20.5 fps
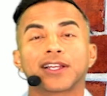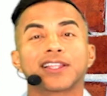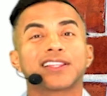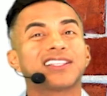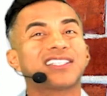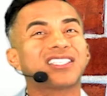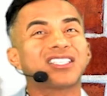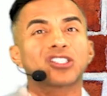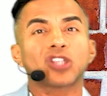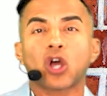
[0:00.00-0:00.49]

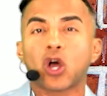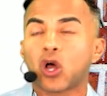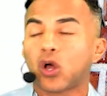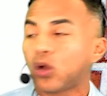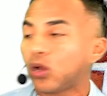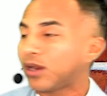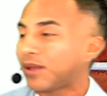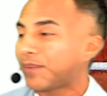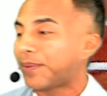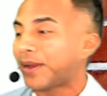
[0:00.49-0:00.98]
This is
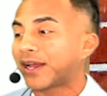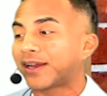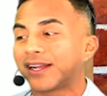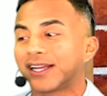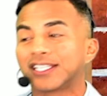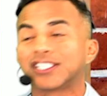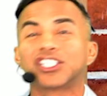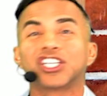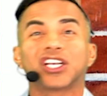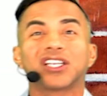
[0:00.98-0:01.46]
all about
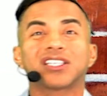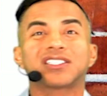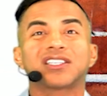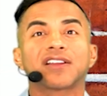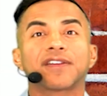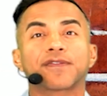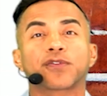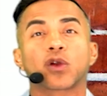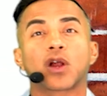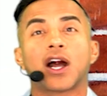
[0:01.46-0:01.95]

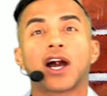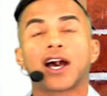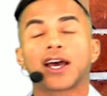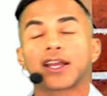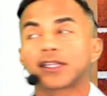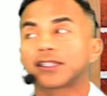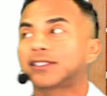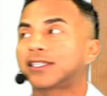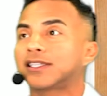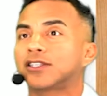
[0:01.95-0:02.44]
adjusting for
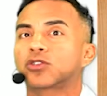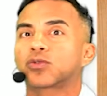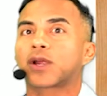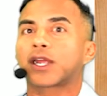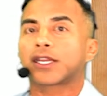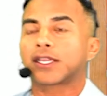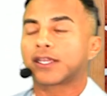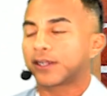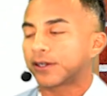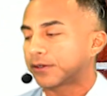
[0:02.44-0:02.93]
oddities
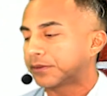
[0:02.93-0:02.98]
right here.